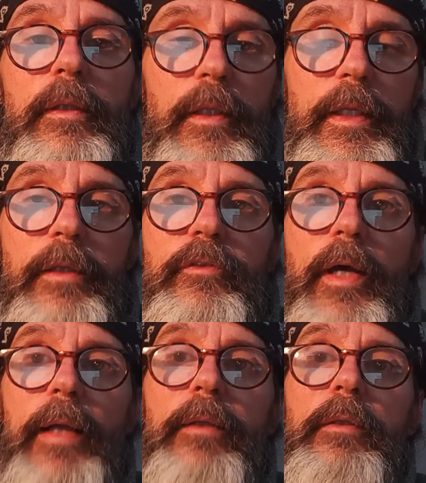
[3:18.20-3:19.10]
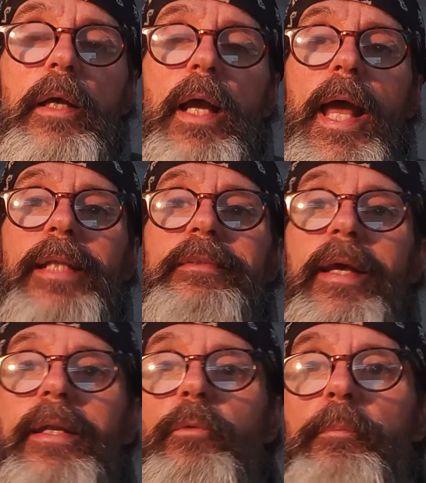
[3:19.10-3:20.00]
the legal title, and the
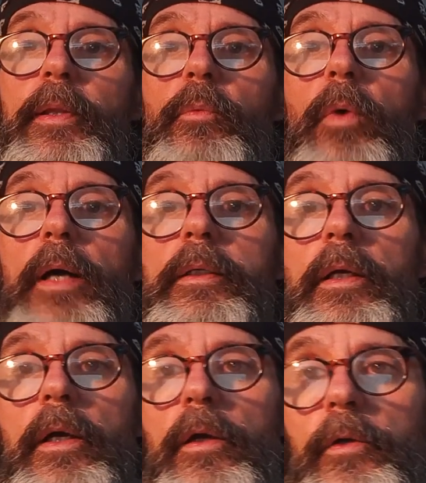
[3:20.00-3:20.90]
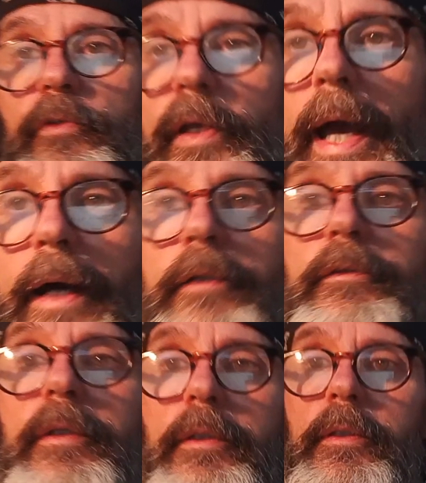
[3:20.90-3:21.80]
tenant would be the one who's
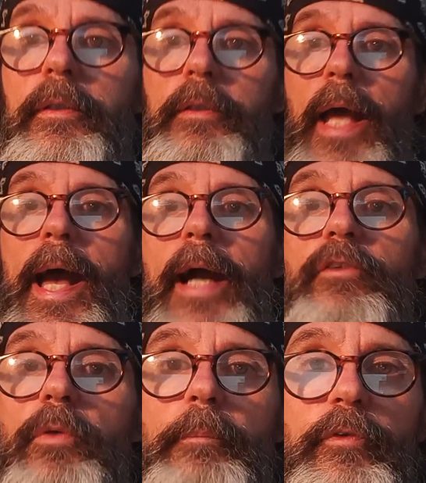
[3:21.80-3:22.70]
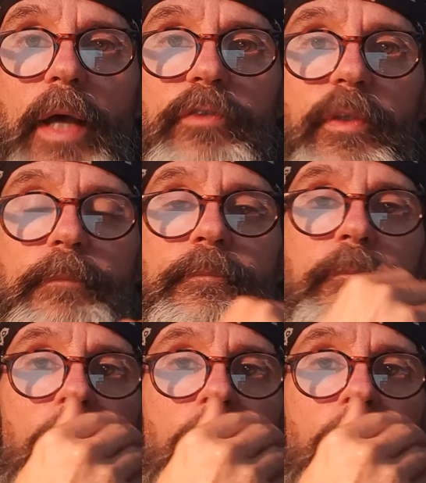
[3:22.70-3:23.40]
held actual possession.